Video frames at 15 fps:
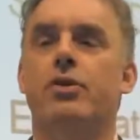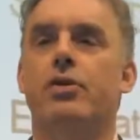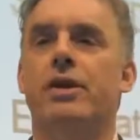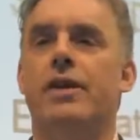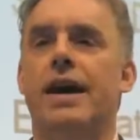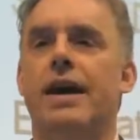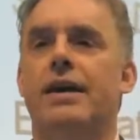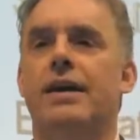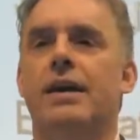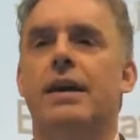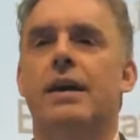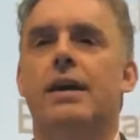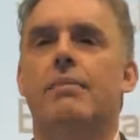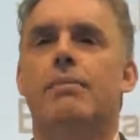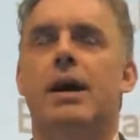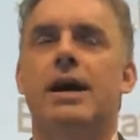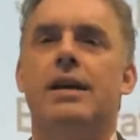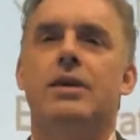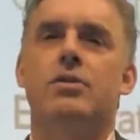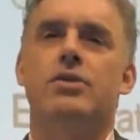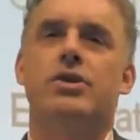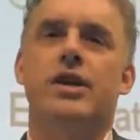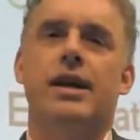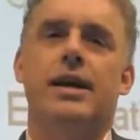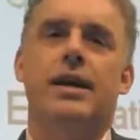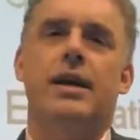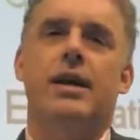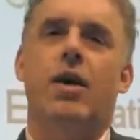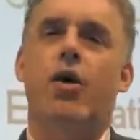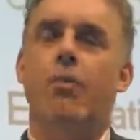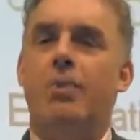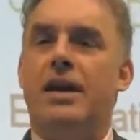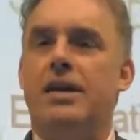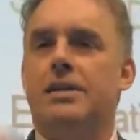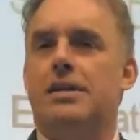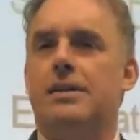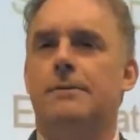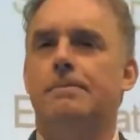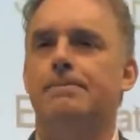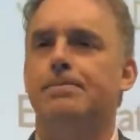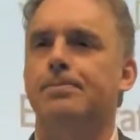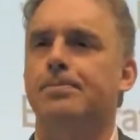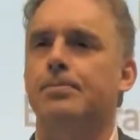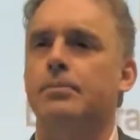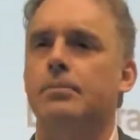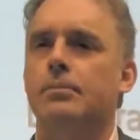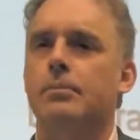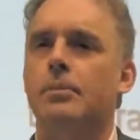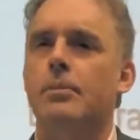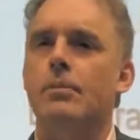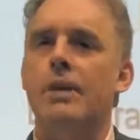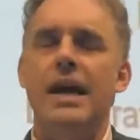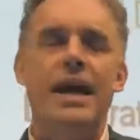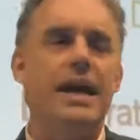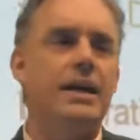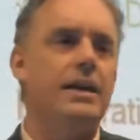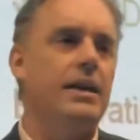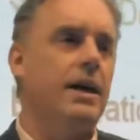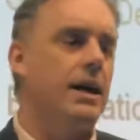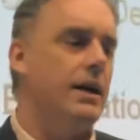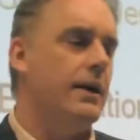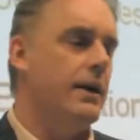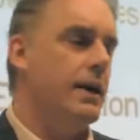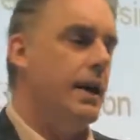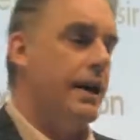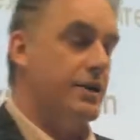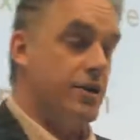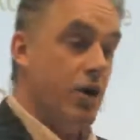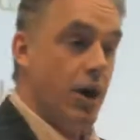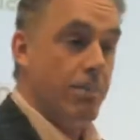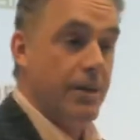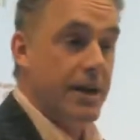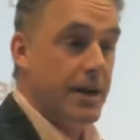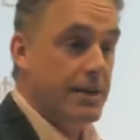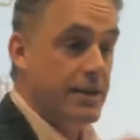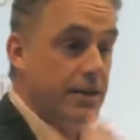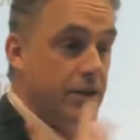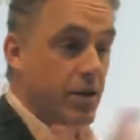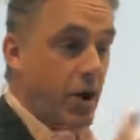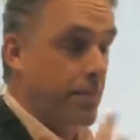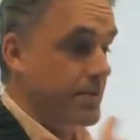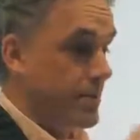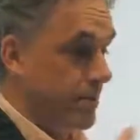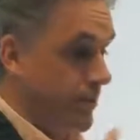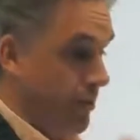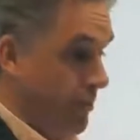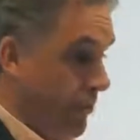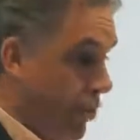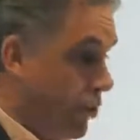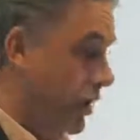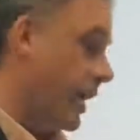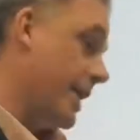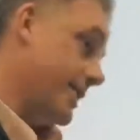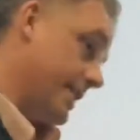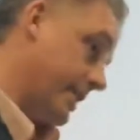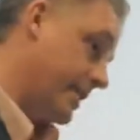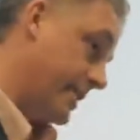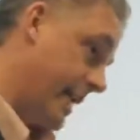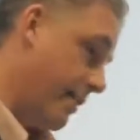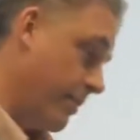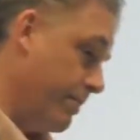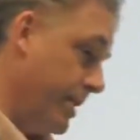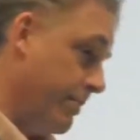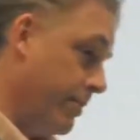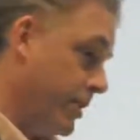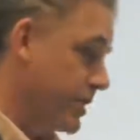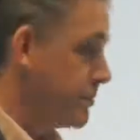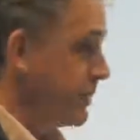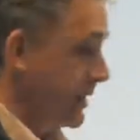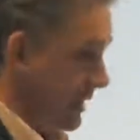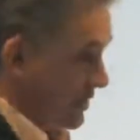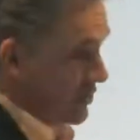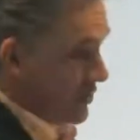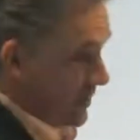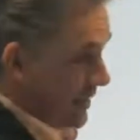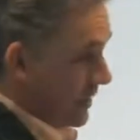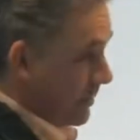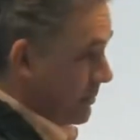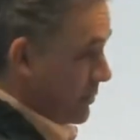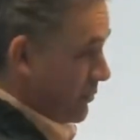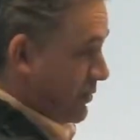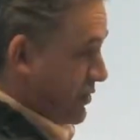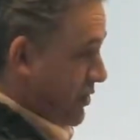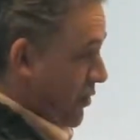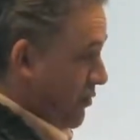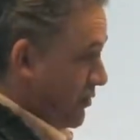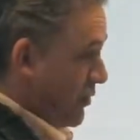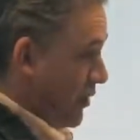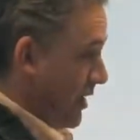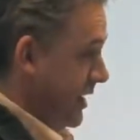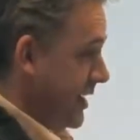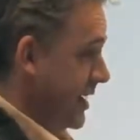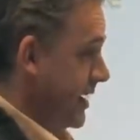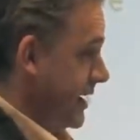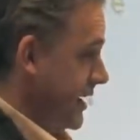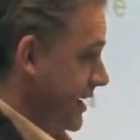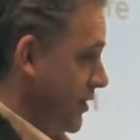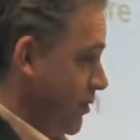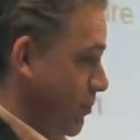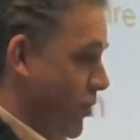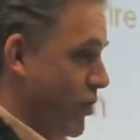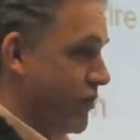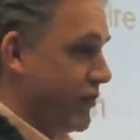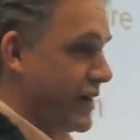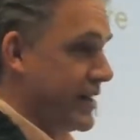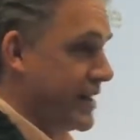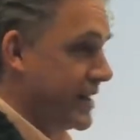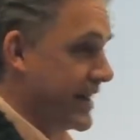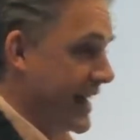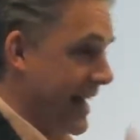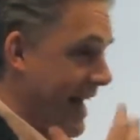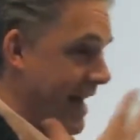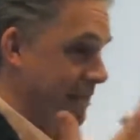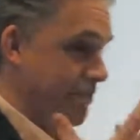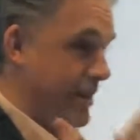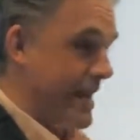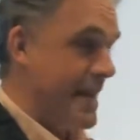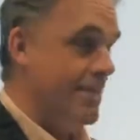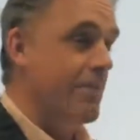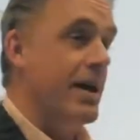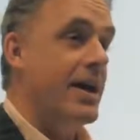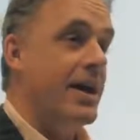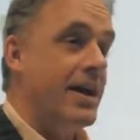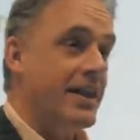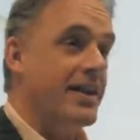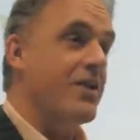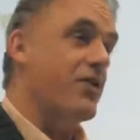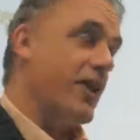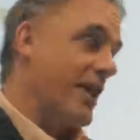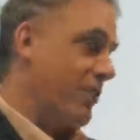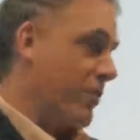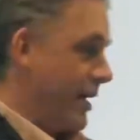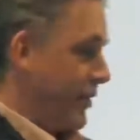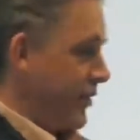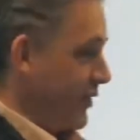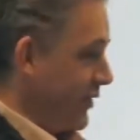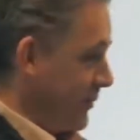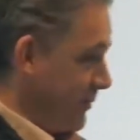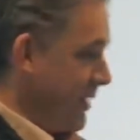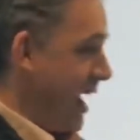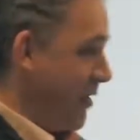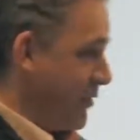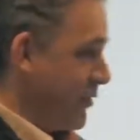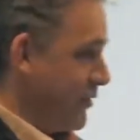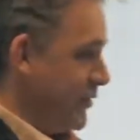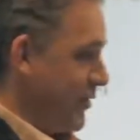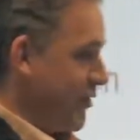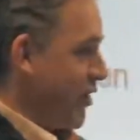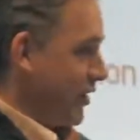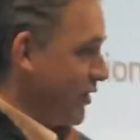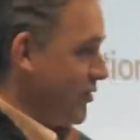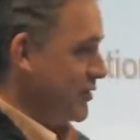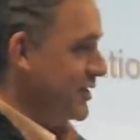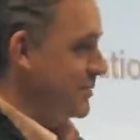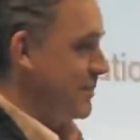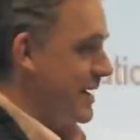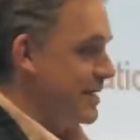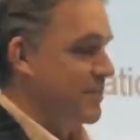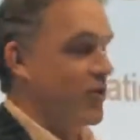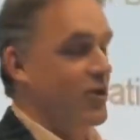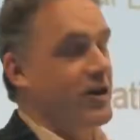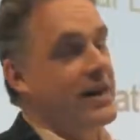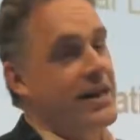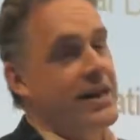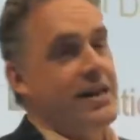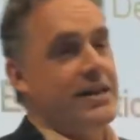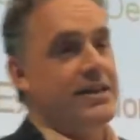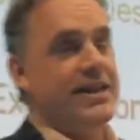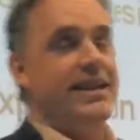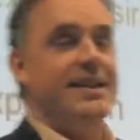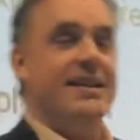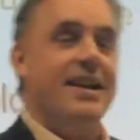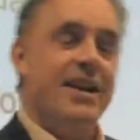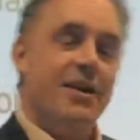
doing that by using opiates. And it's not because it stops them from vocalizing, because that would be a possibility. You just get them so stoned on, you know, morphine that they can't peep, and you think, well, they're not lonesome anymore. So